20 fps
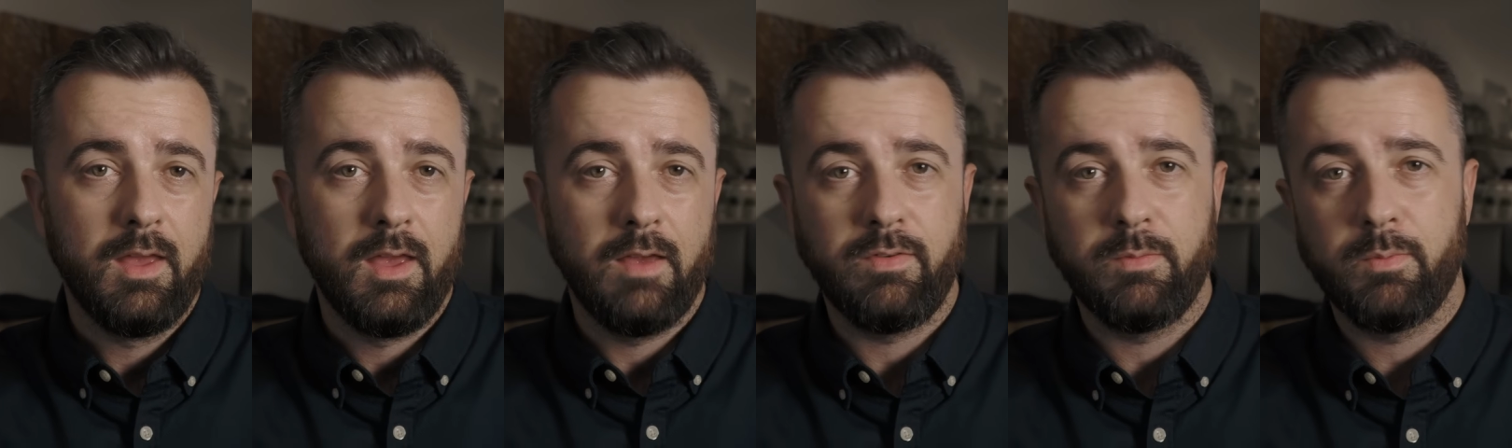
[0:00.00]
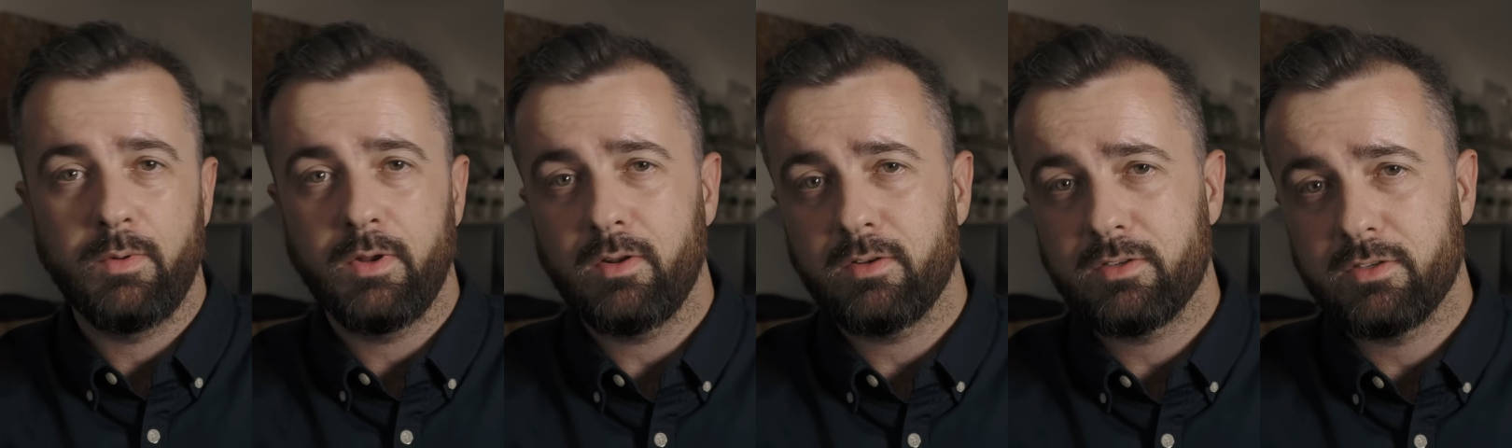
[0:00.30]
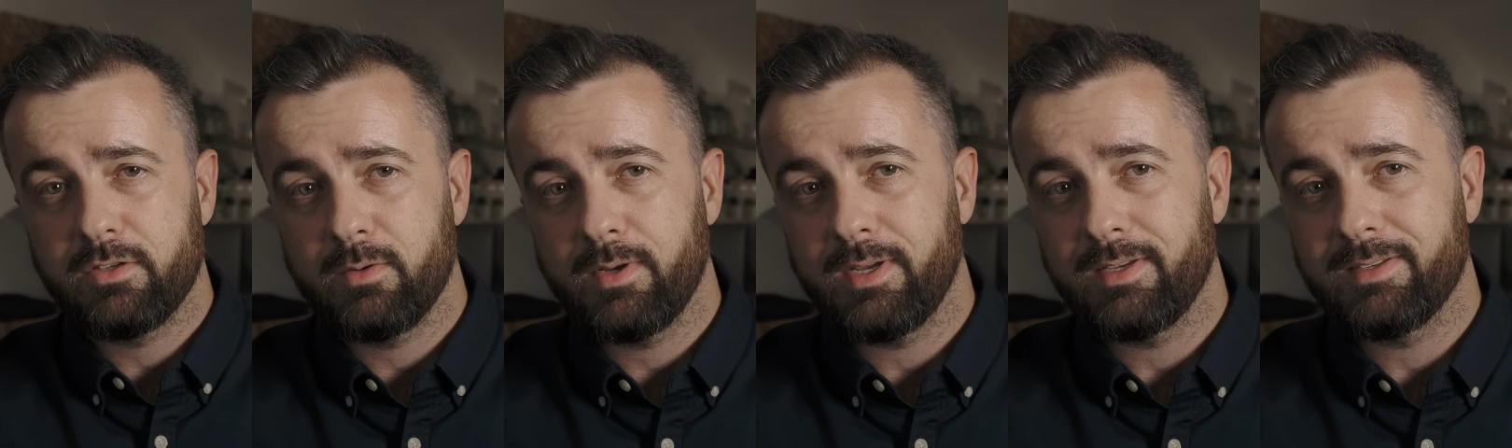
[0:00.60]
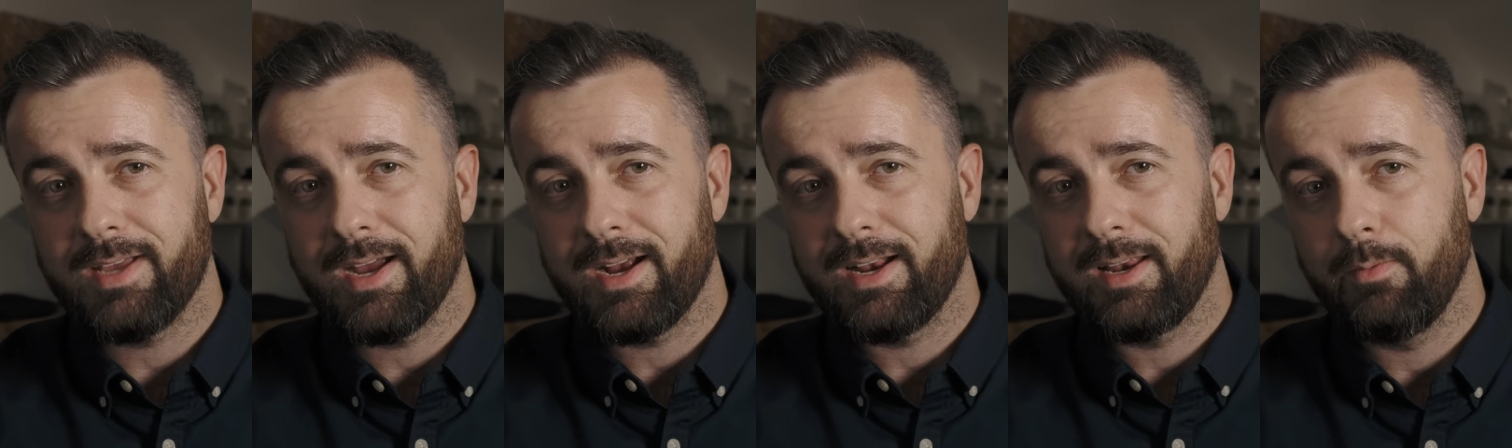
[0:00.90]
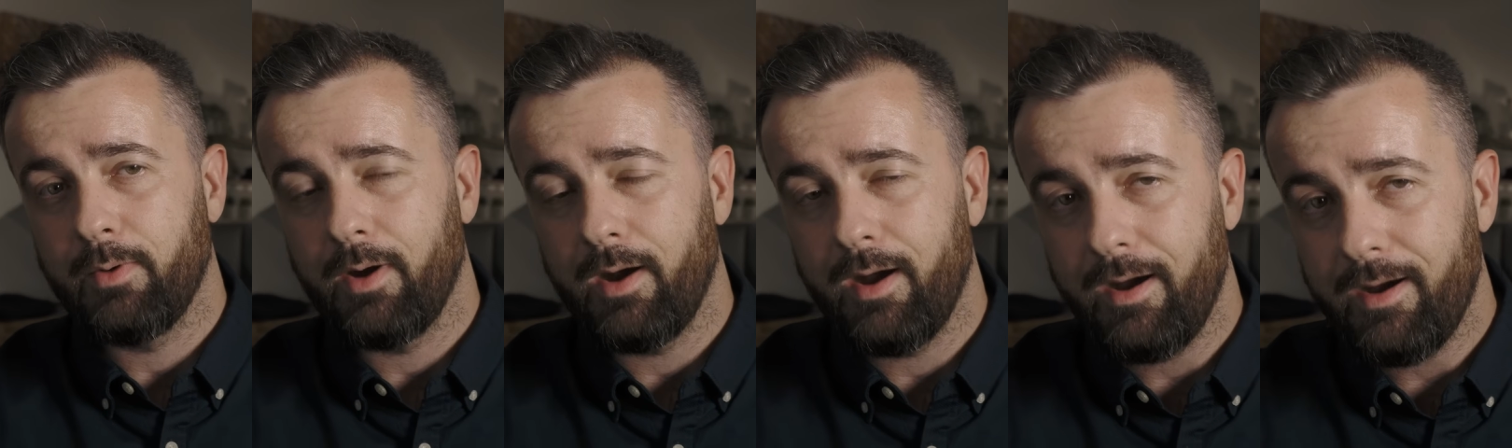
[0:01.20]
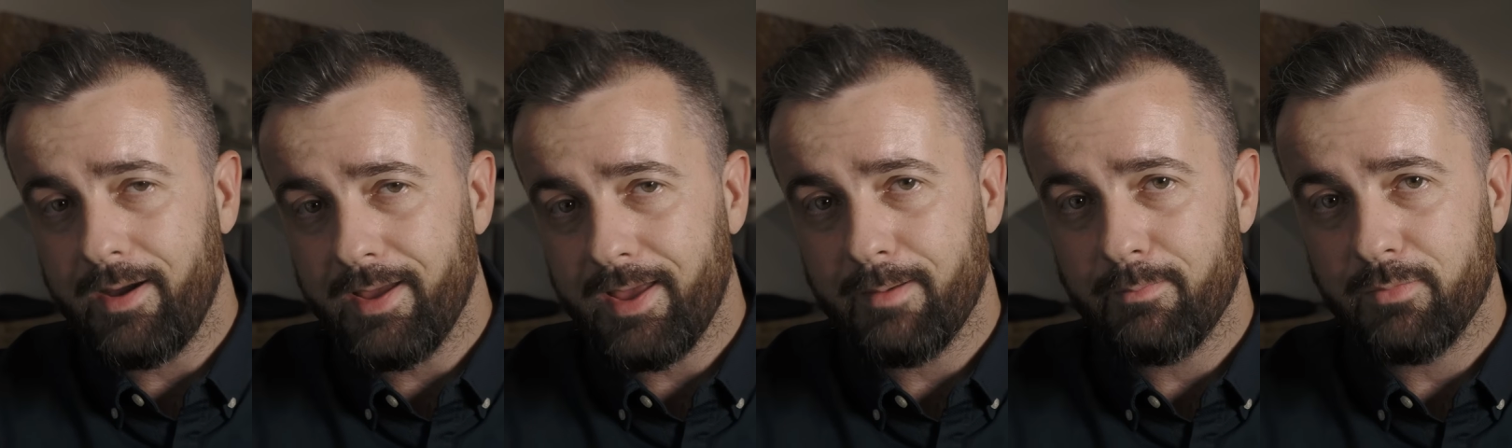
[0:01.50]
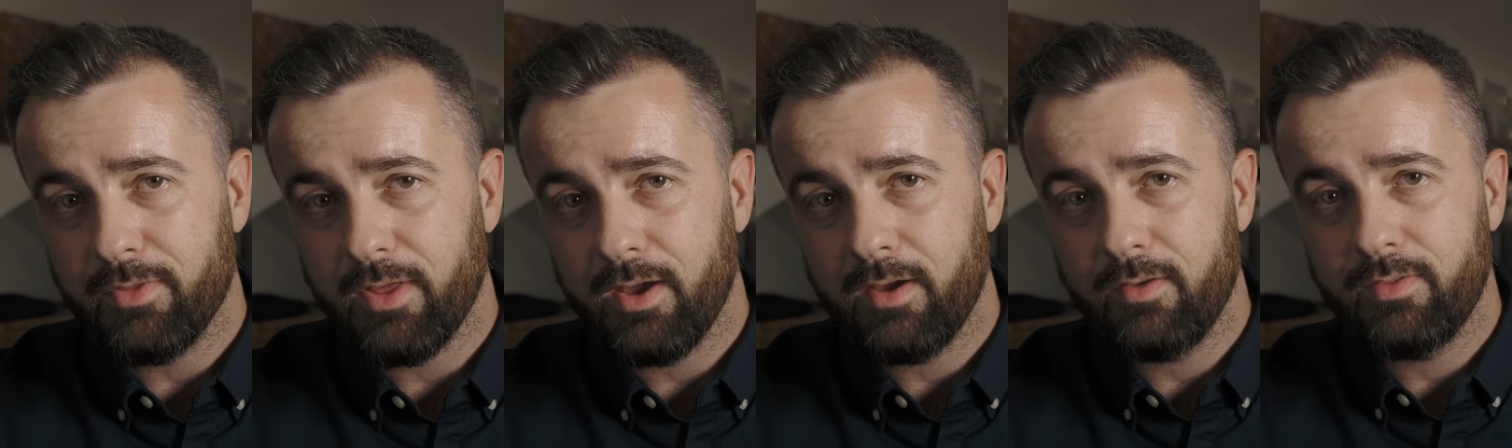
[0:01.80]
If you want to do exactly what I
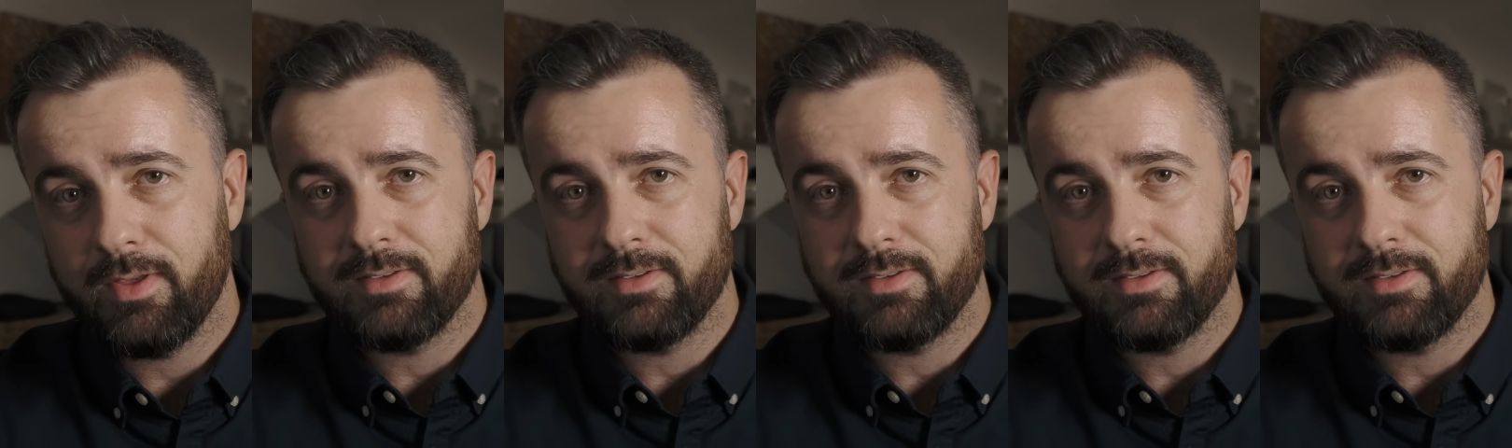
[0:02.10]
am though,